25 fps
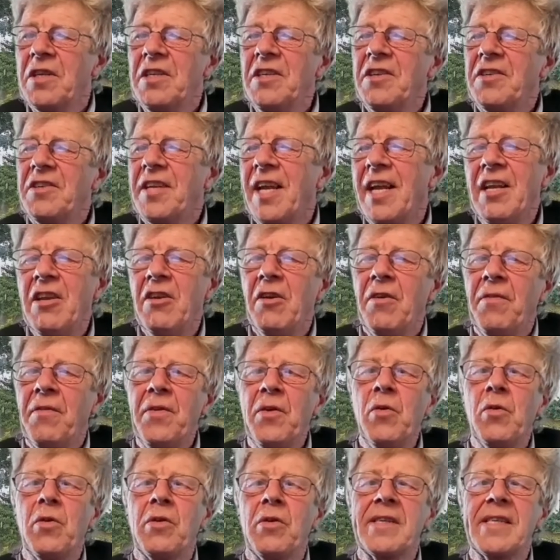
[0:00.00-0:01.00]
Look, can you tell
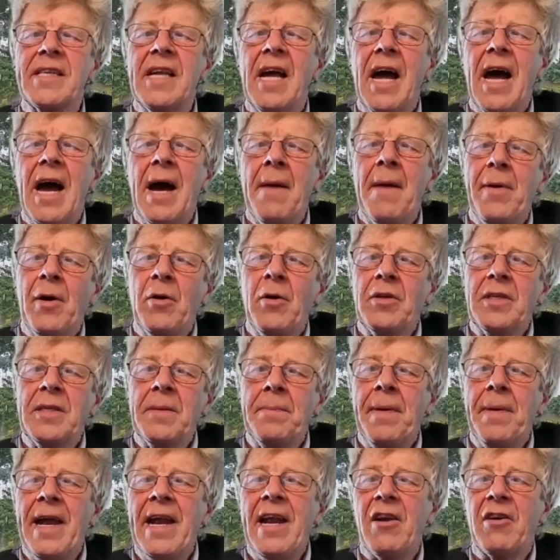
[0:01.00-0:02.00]
your viewers
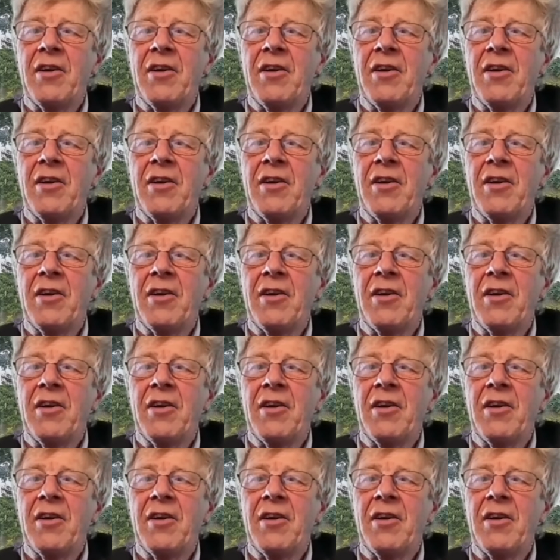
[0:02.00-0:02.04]
about